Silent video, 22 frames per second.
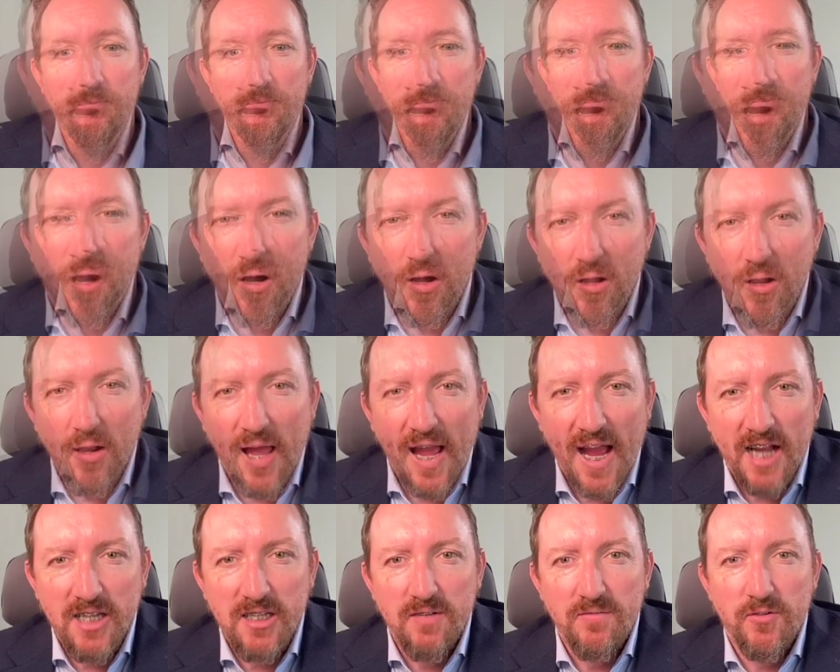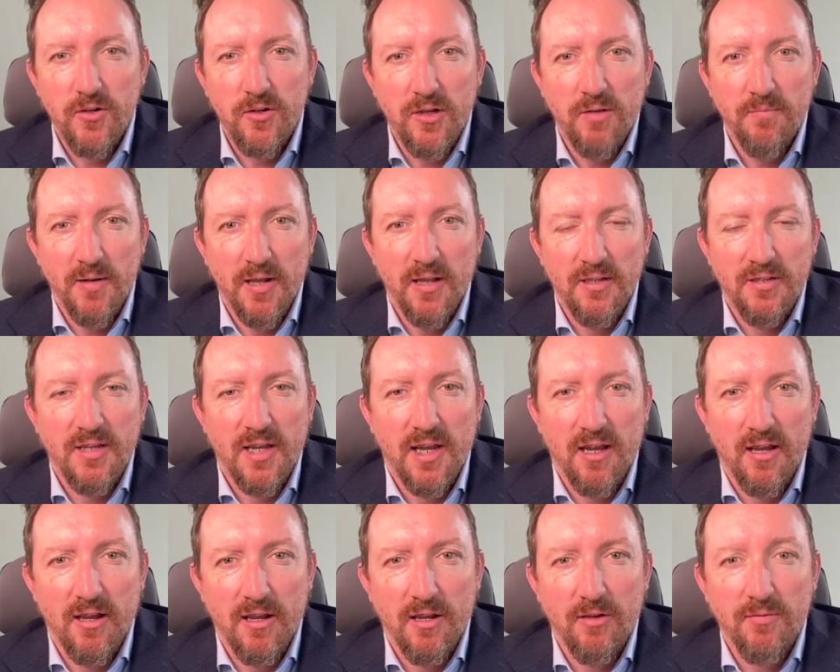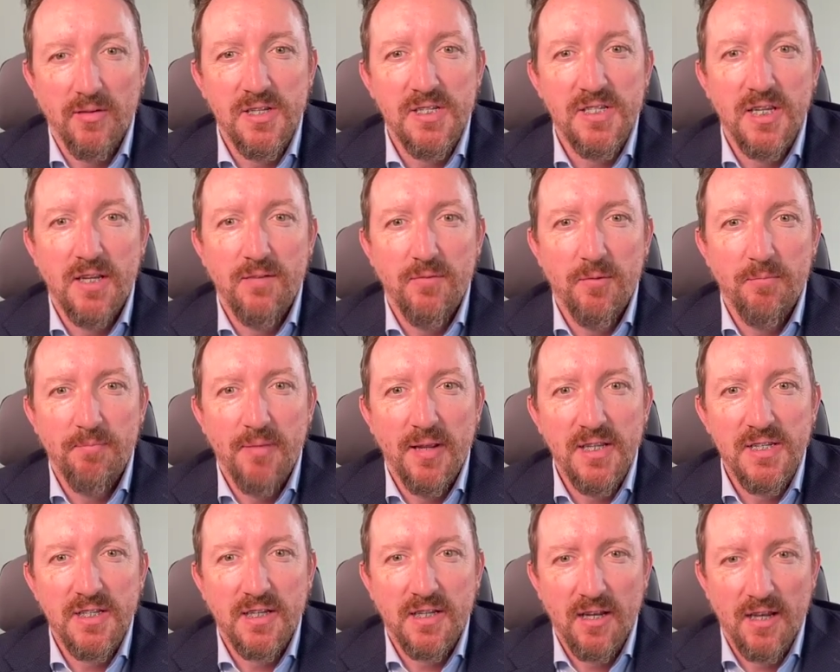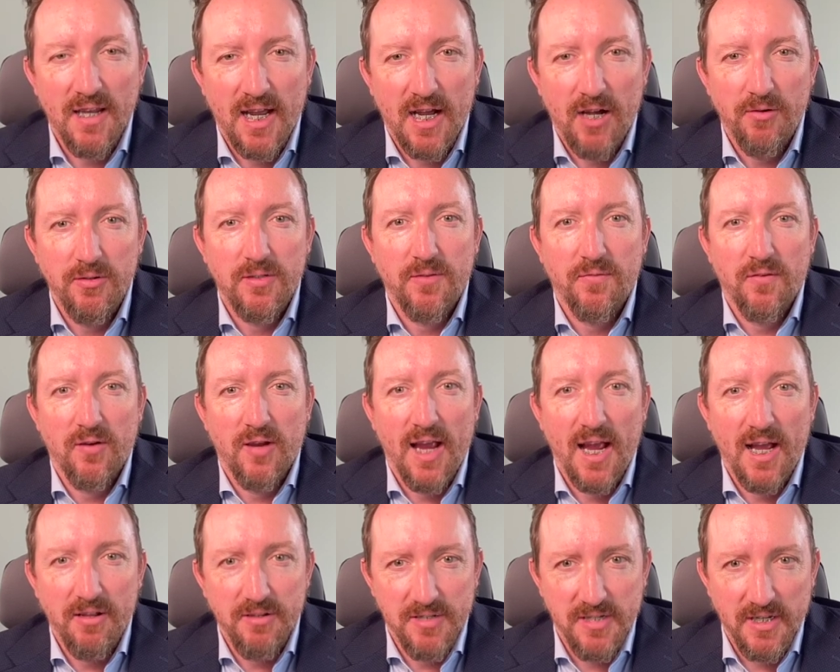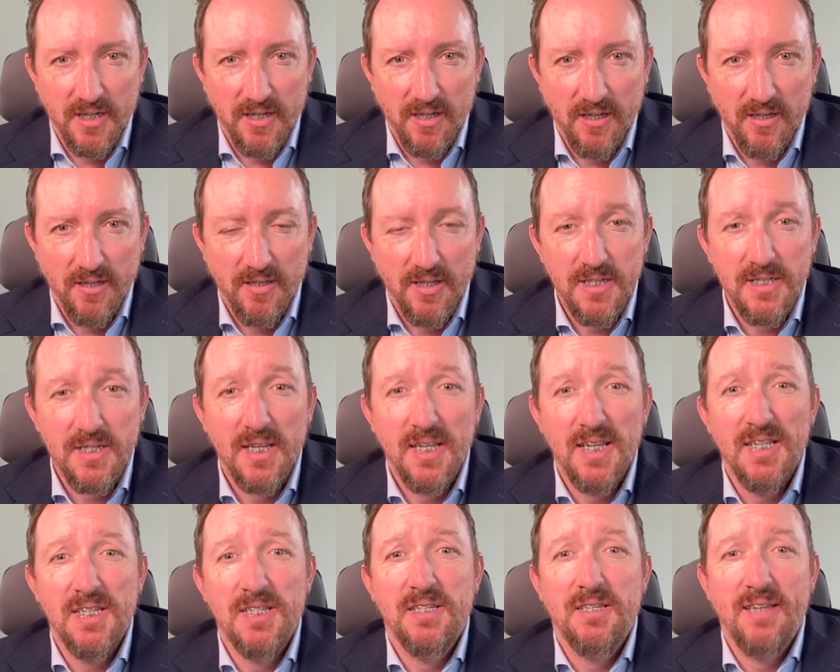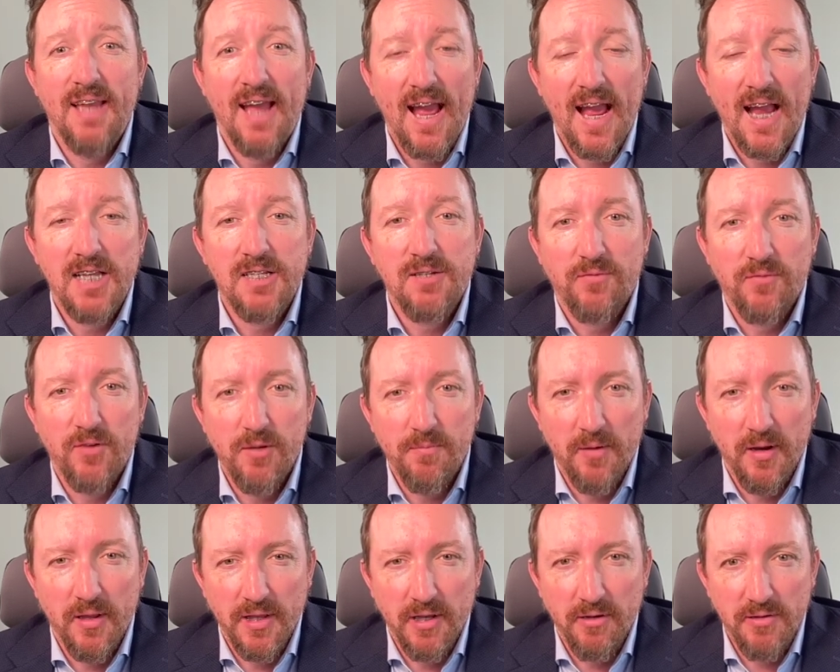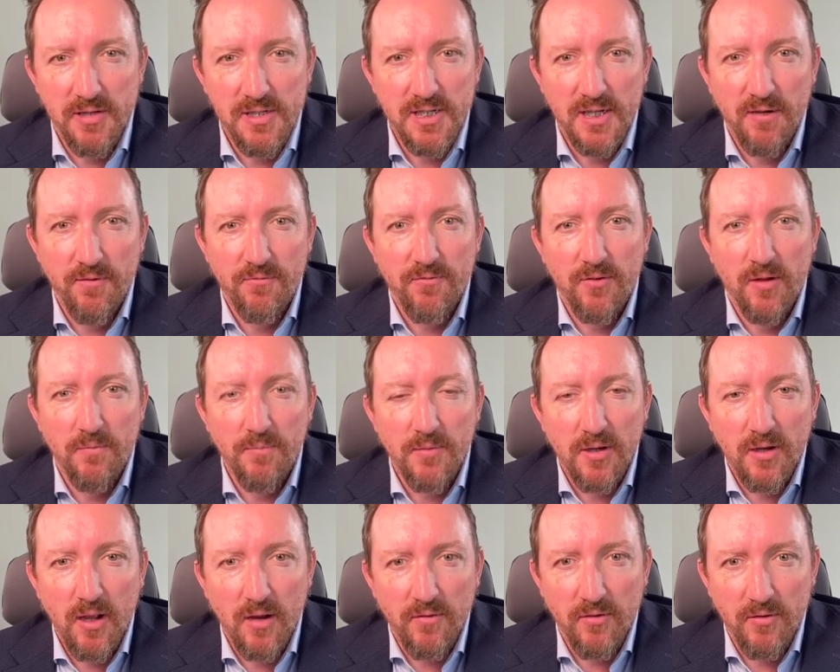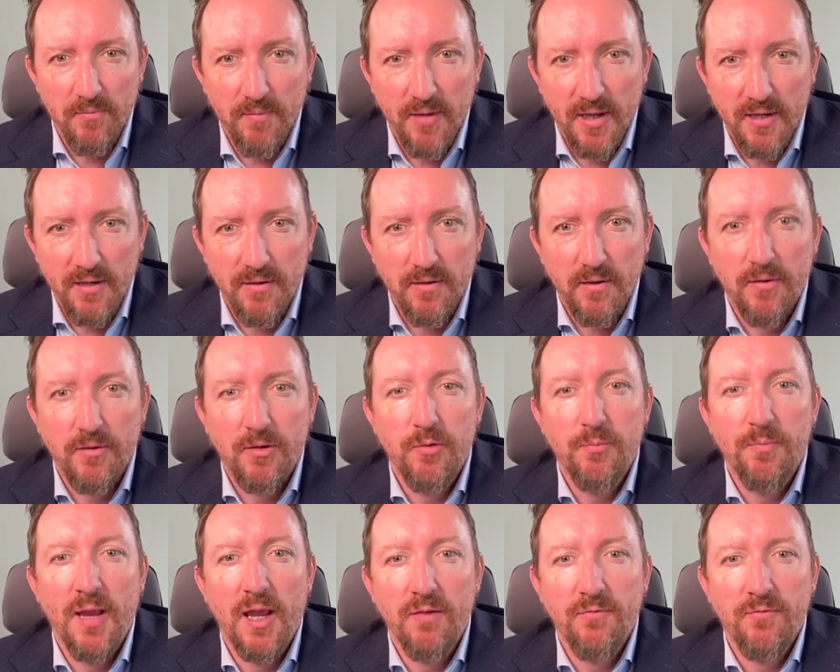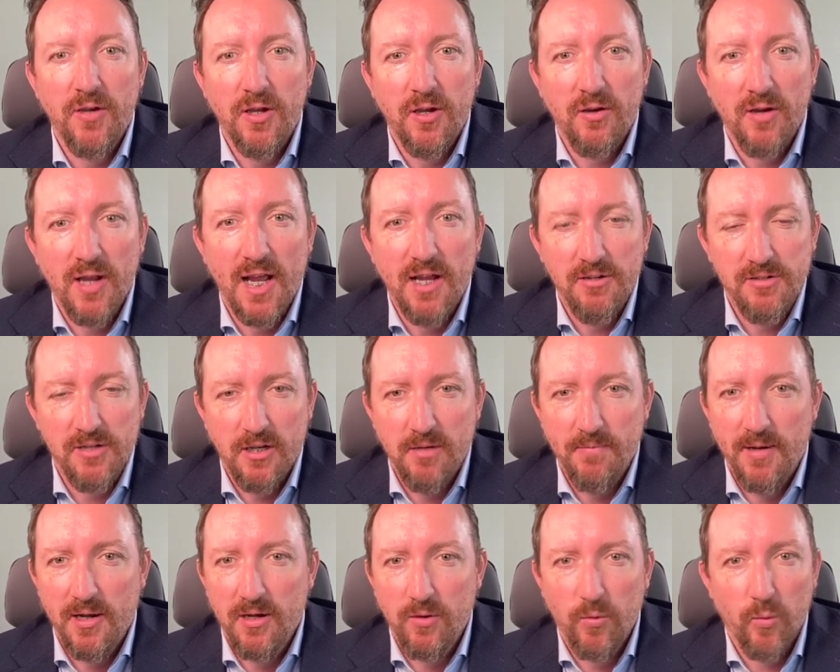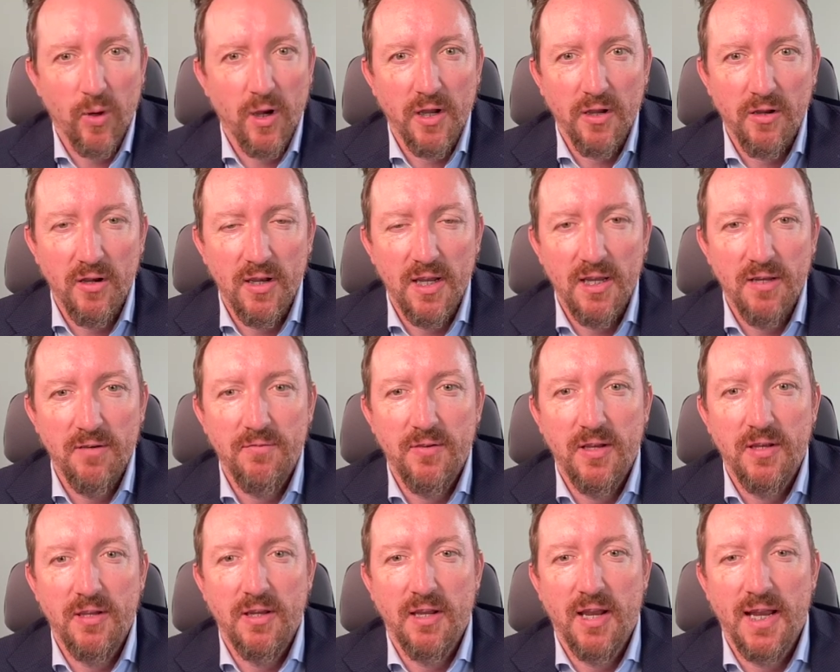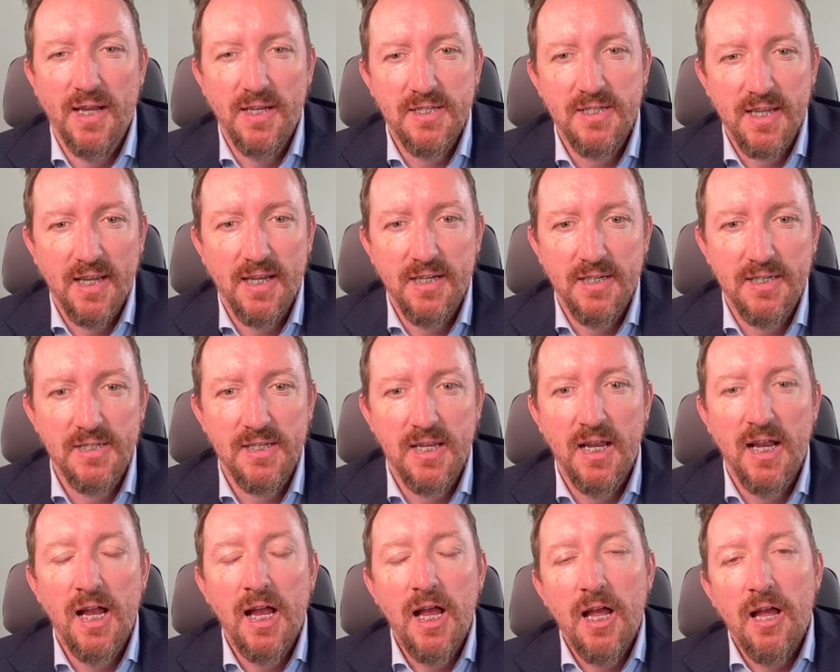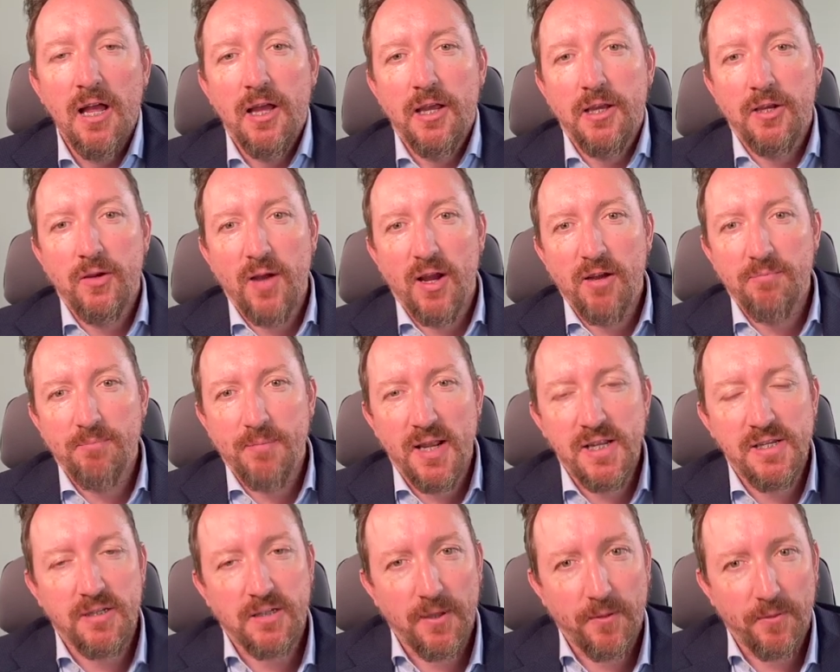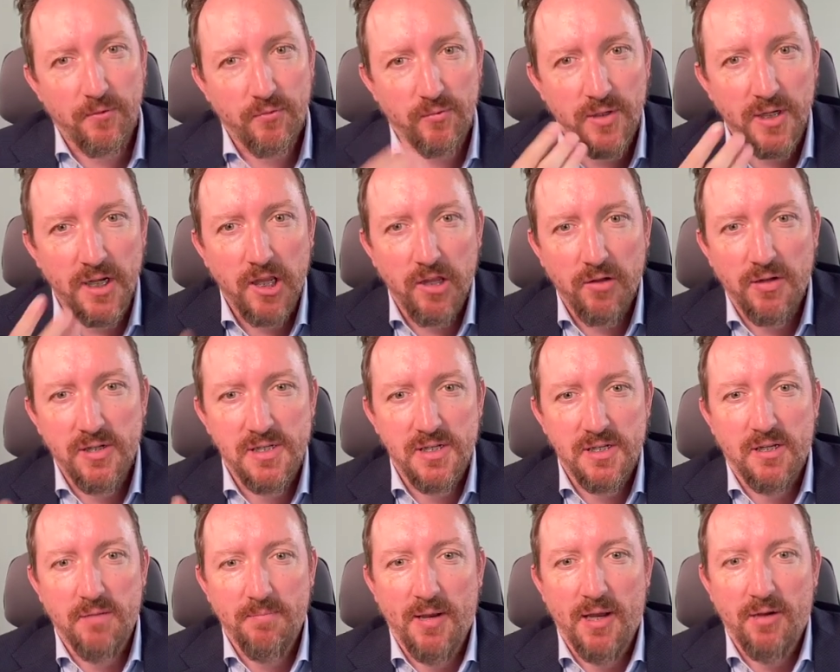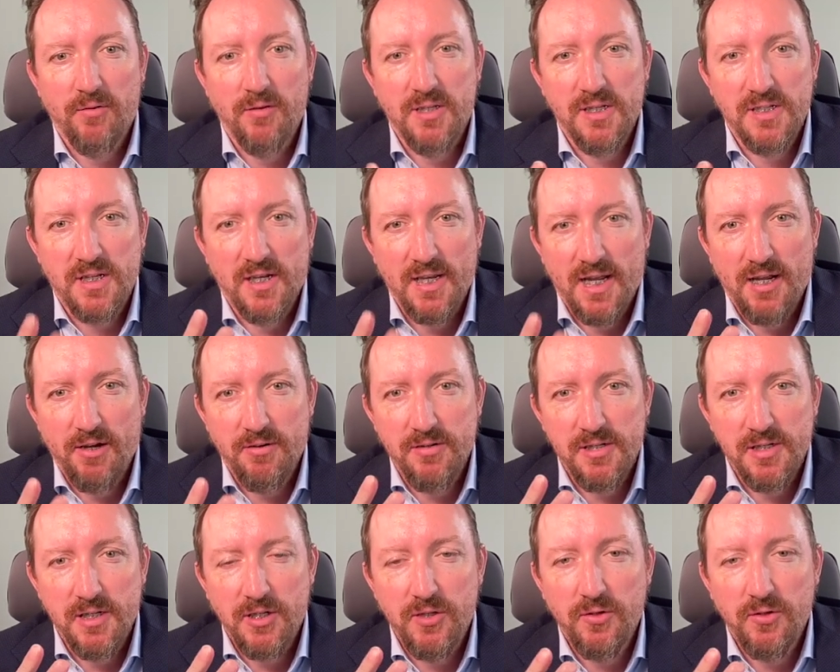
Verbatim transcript: All active duty military receive a basic allowance for housing. This is tax free money they receive from the government to pay for your housing no matter where you live in the United States you have basically three choices to make with this allowance.